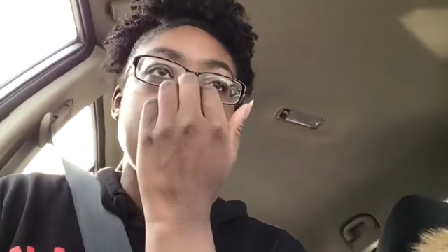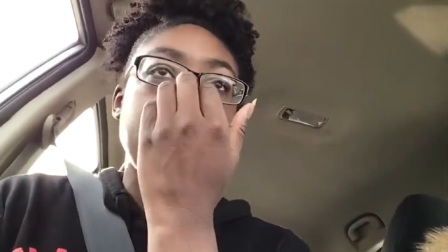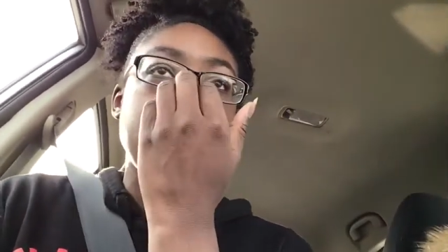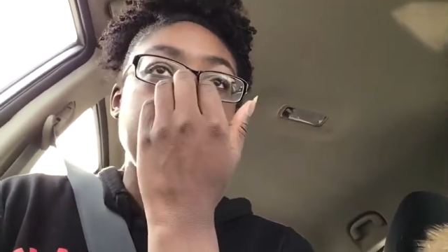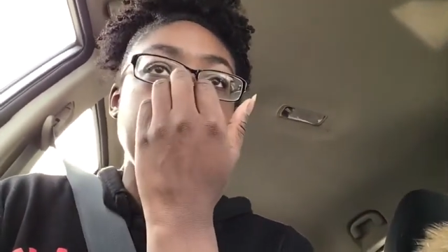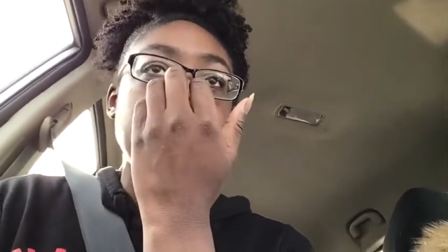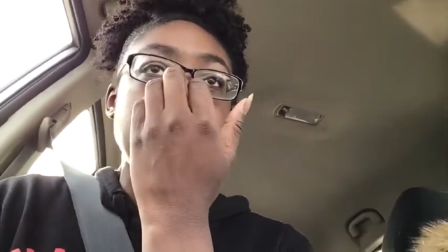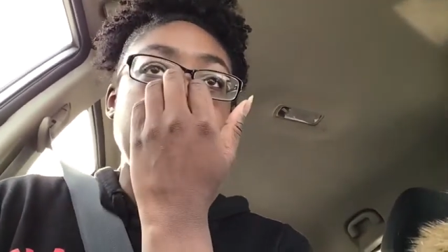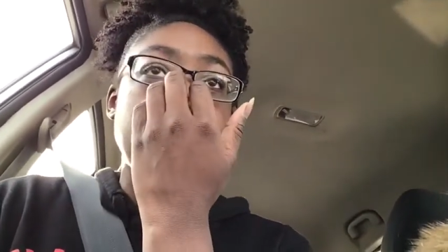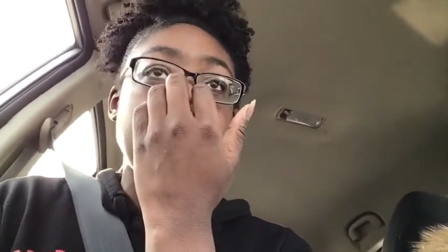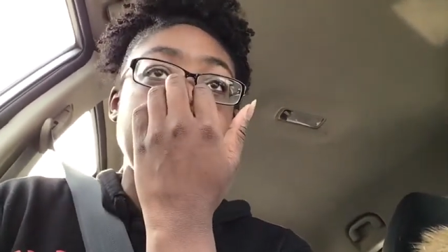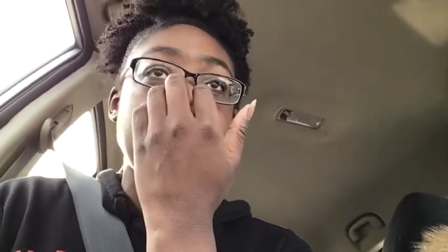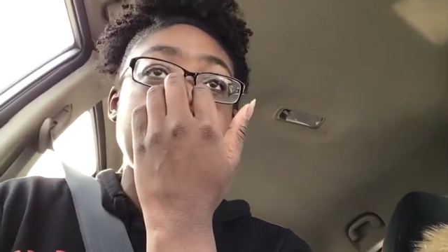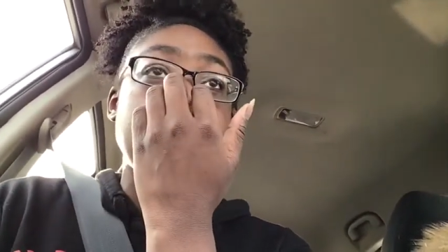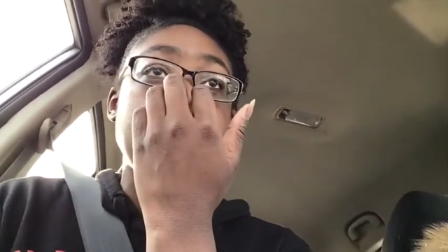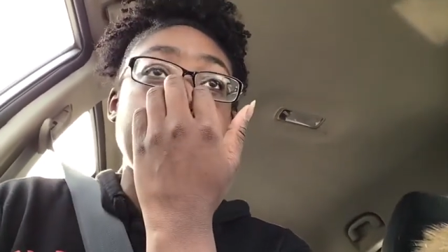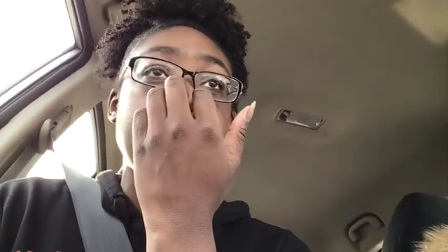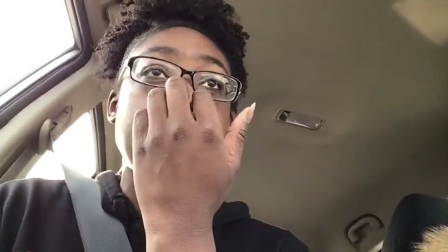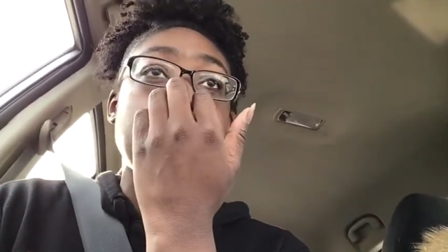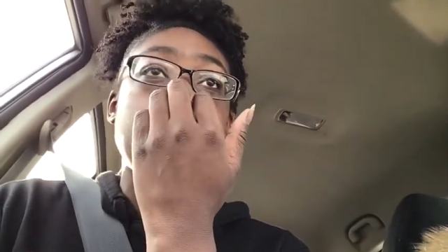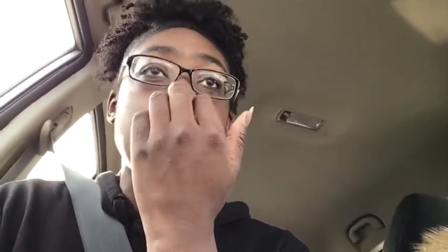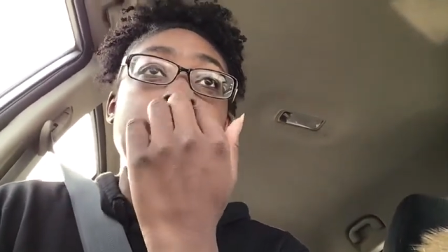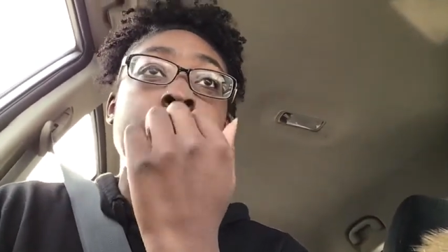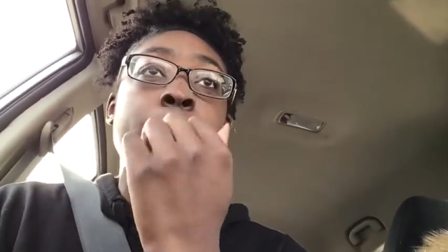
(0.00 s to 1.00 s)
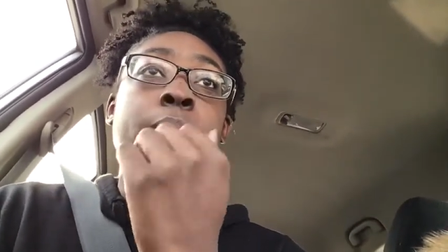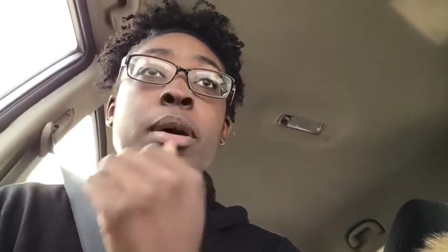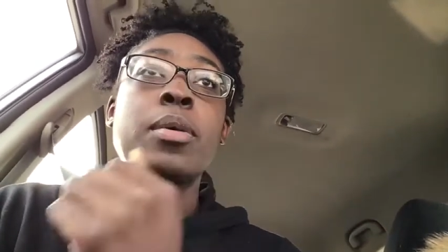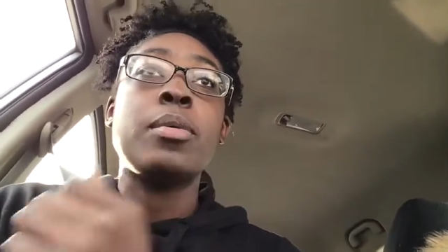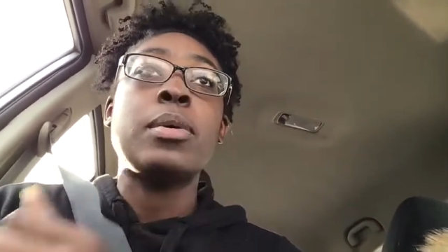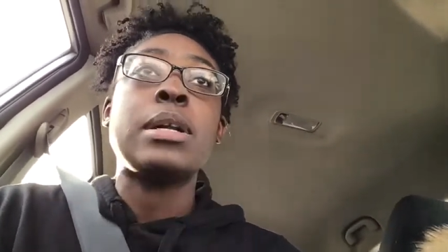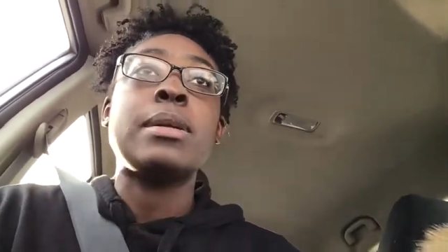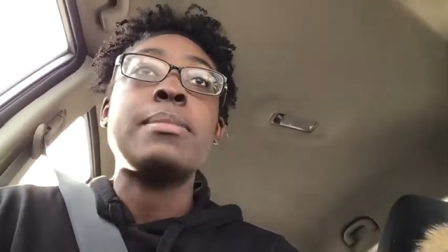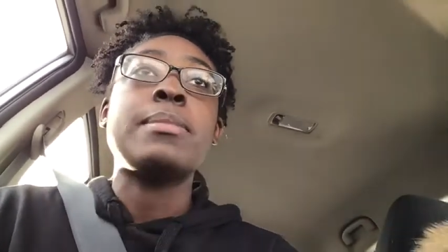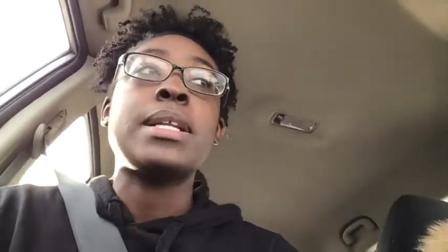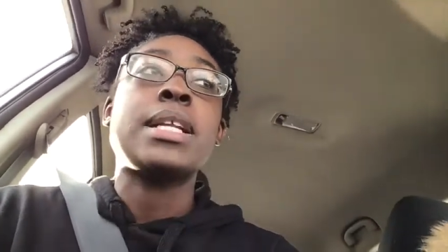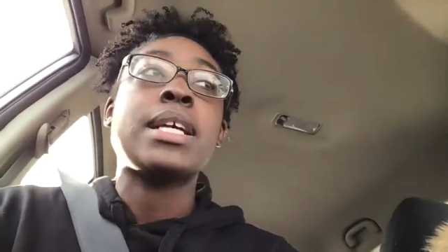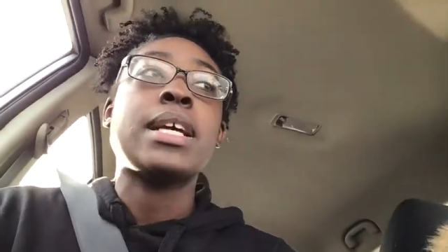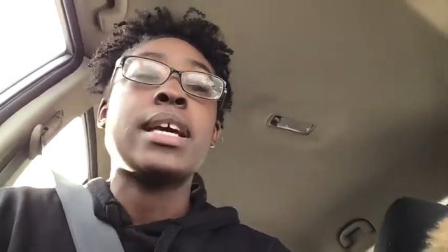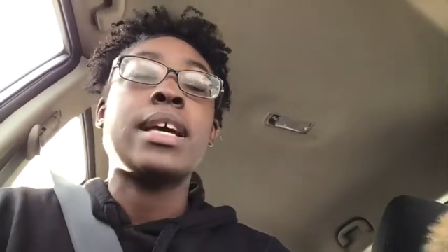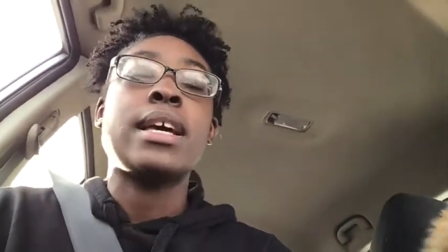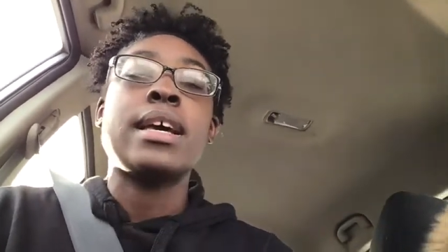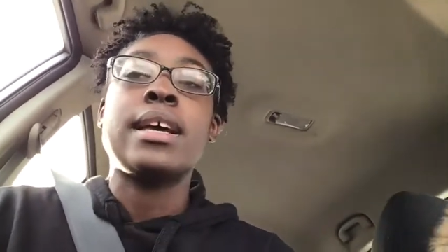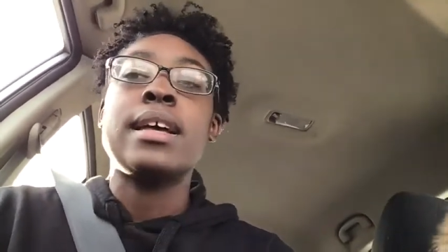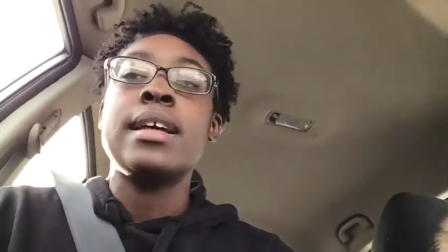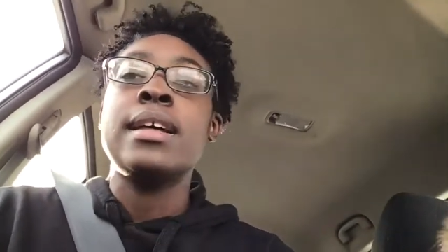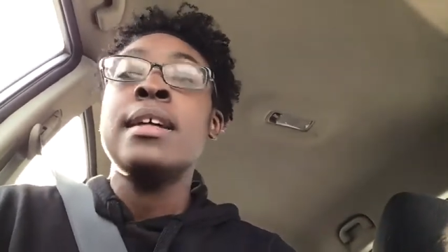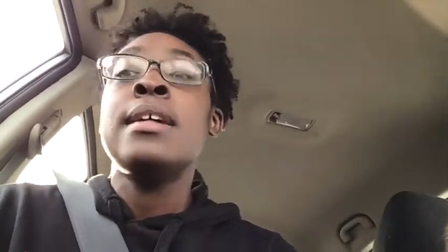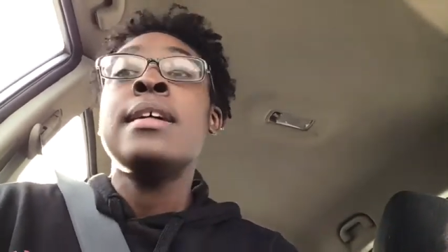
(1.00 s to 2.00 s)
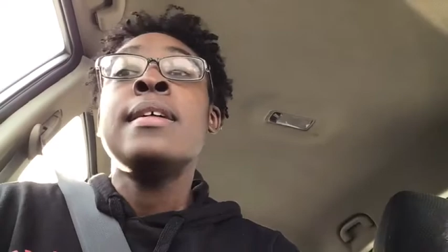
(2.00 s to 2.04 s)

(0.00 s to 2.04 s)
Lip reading: for Jaden that my grandpa wanted me to get.